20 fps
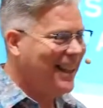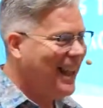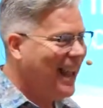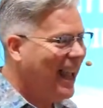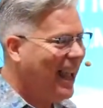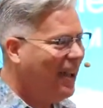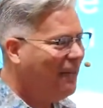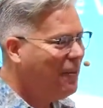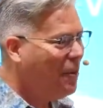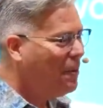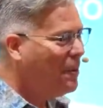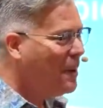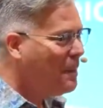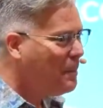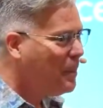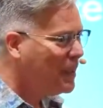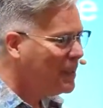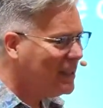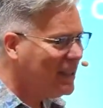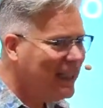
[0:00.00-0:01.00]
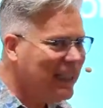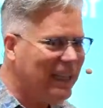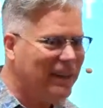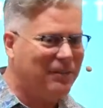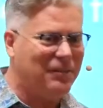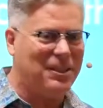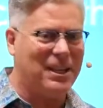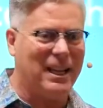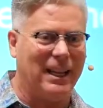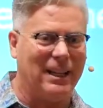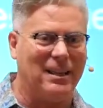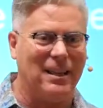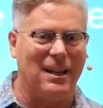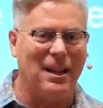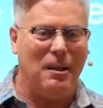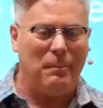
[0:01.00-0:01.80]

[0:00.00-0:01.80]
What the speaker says: Everyone believed it